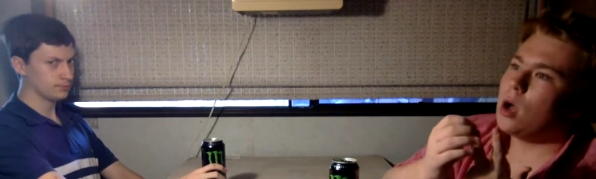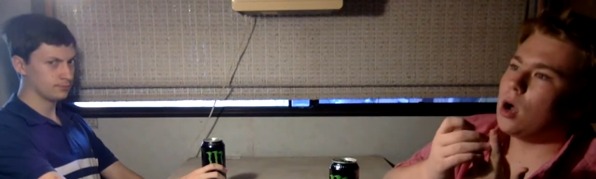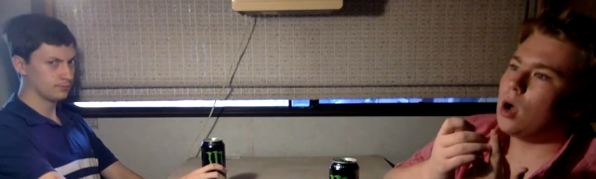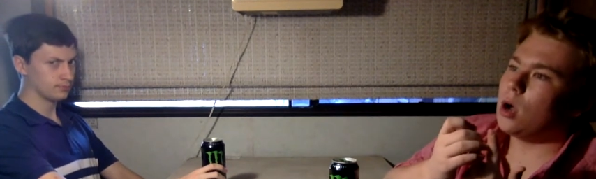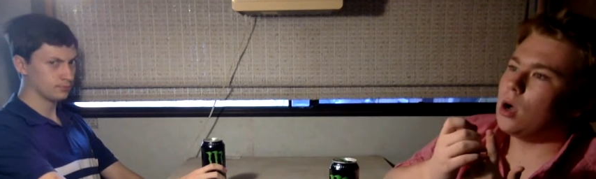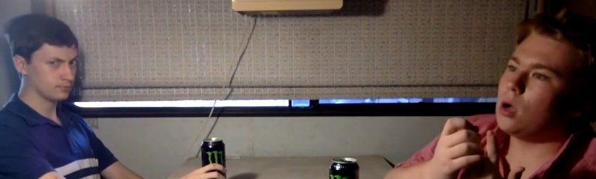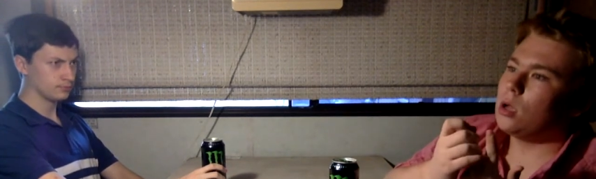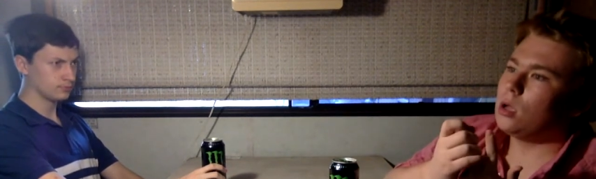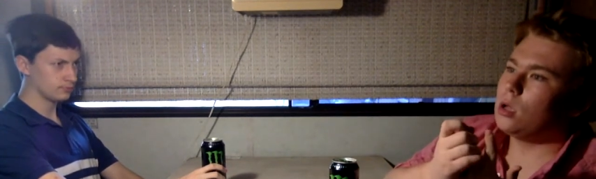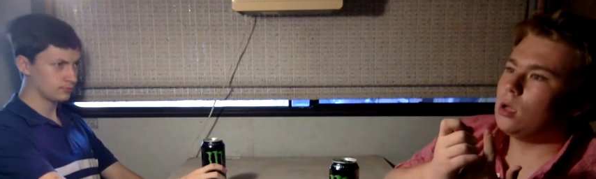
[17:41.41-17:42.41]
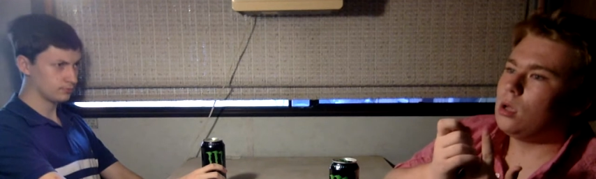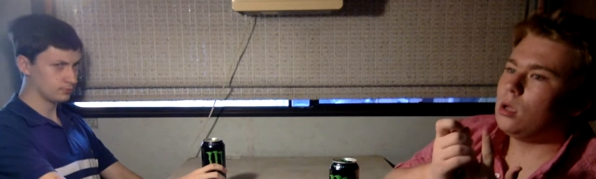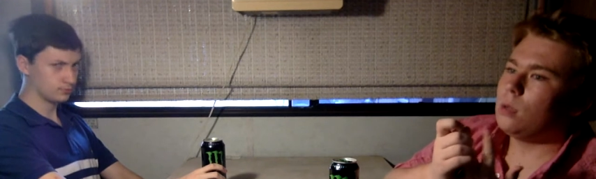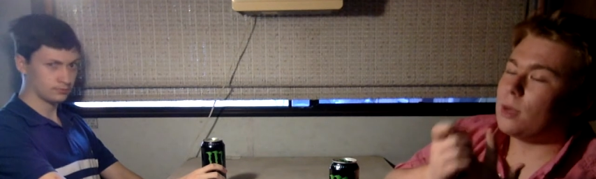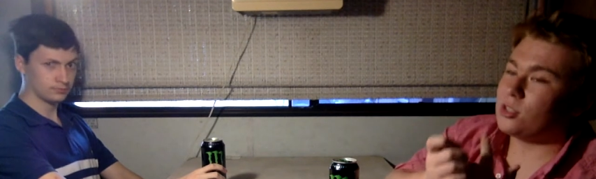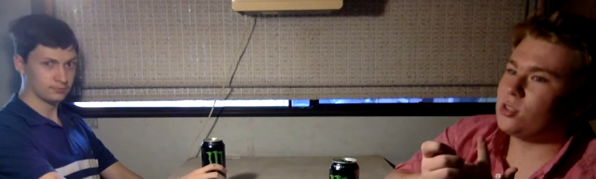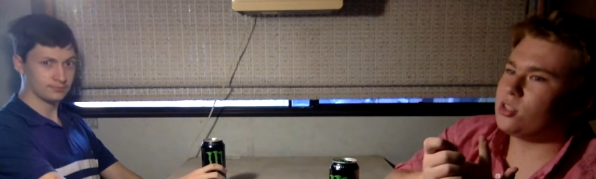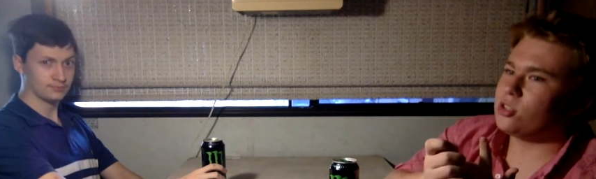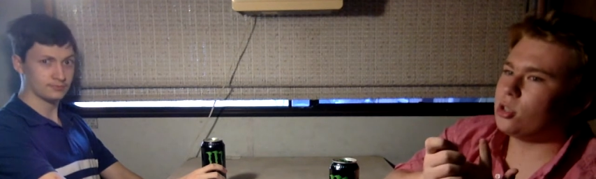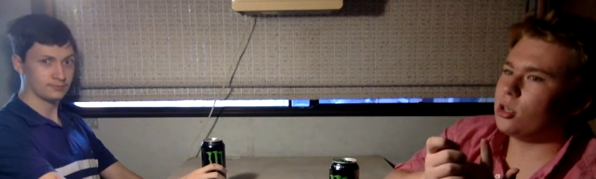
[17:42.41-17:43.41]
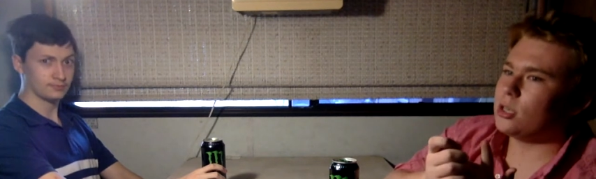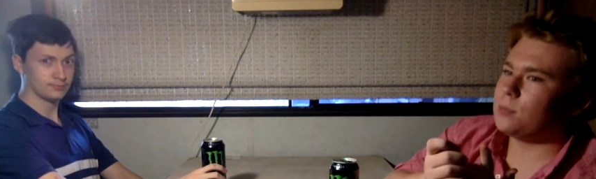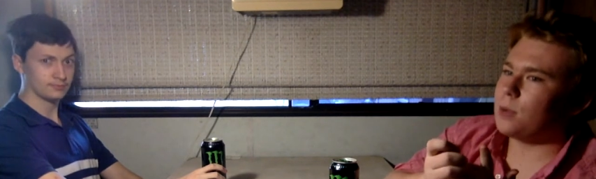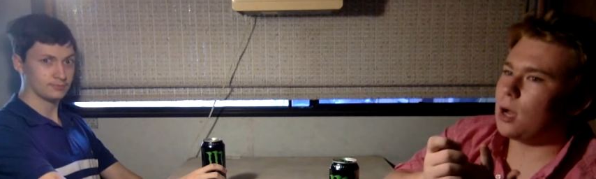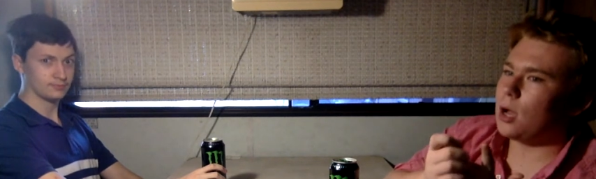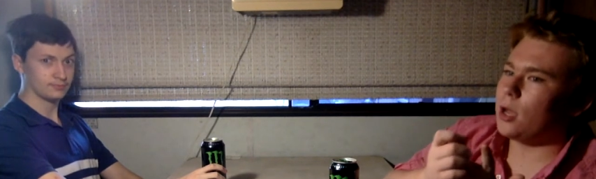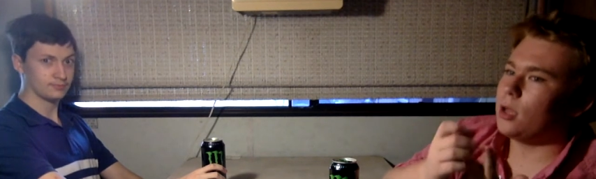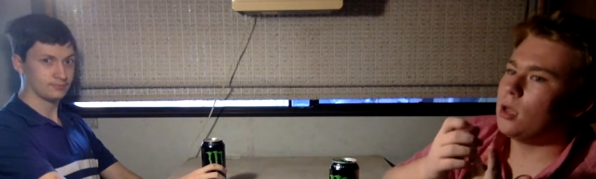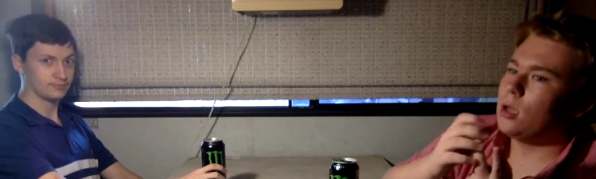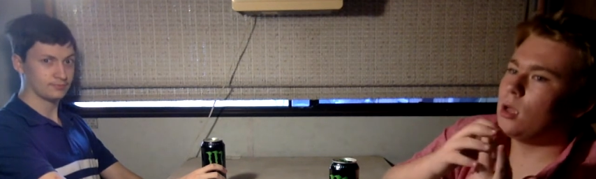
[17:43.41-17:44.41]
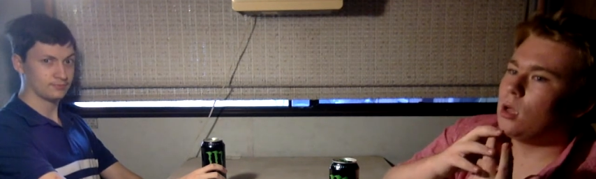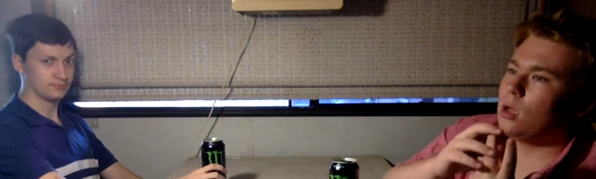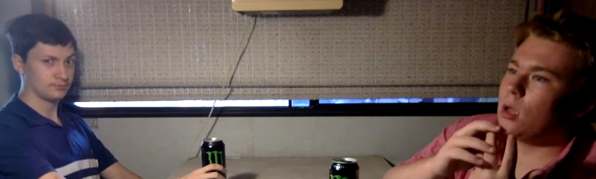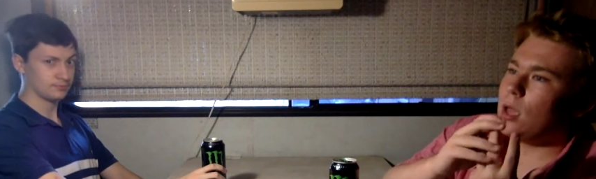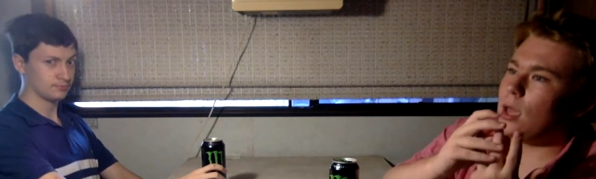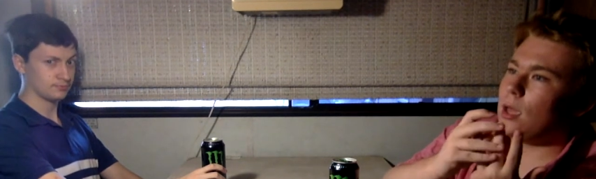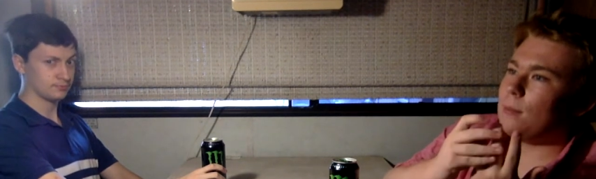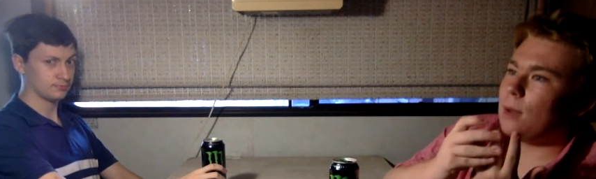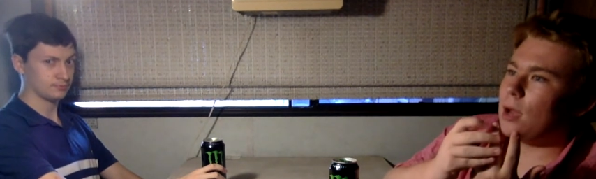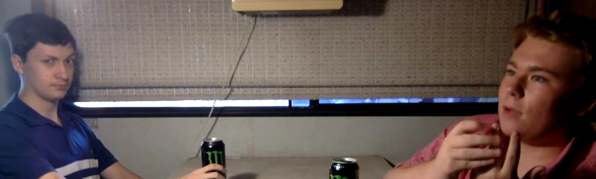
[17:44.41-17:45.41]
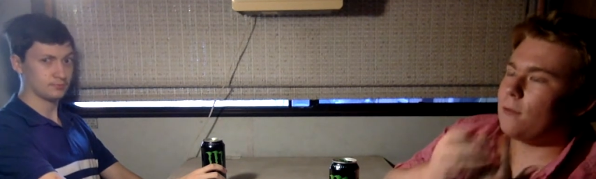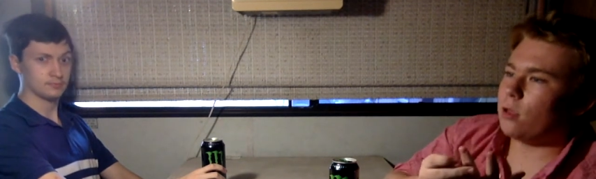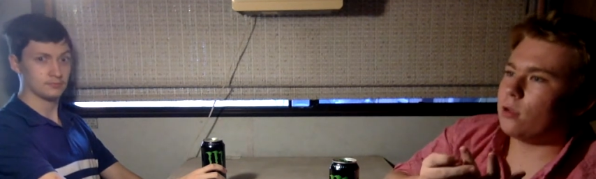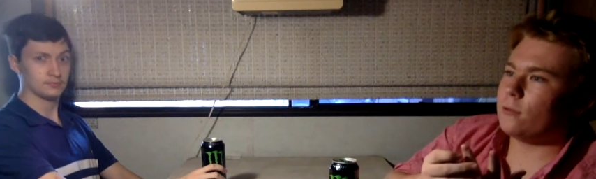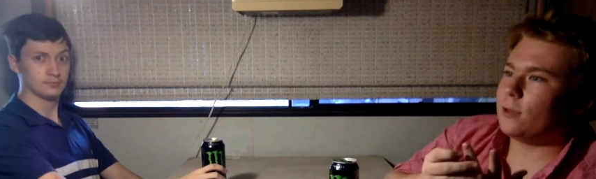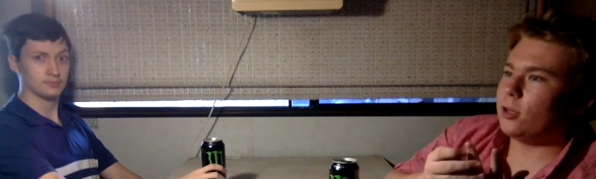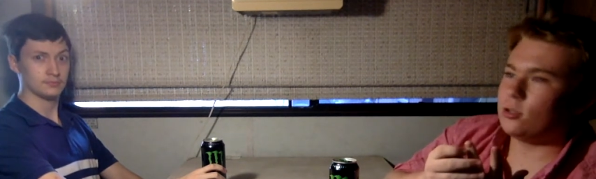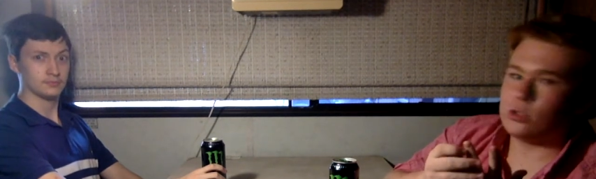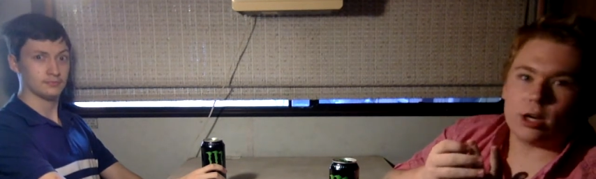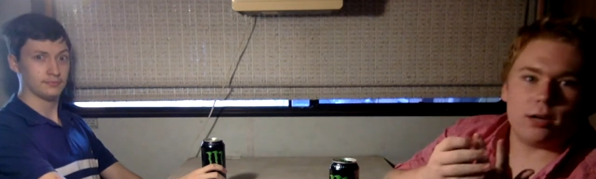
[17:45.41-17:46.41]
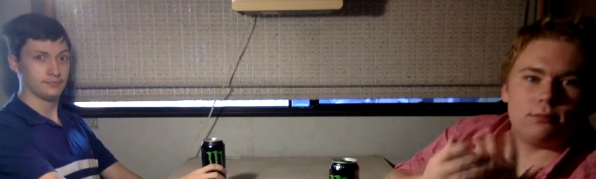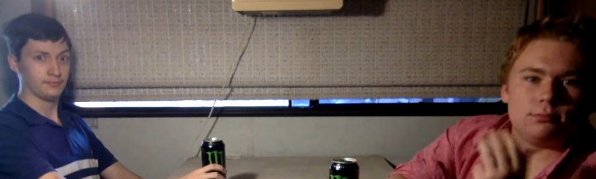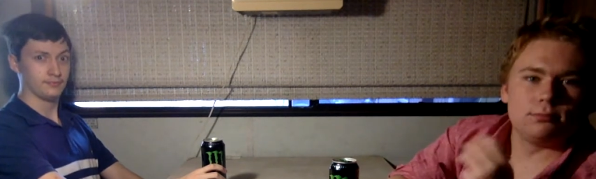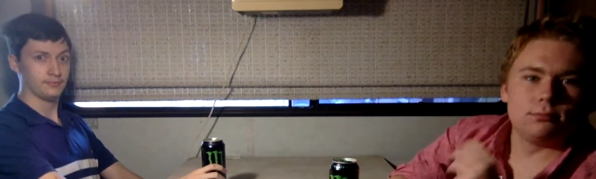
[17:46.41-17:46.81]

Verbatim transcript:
Speaker 1: Uh, my sister is bi, and my father figure is trans.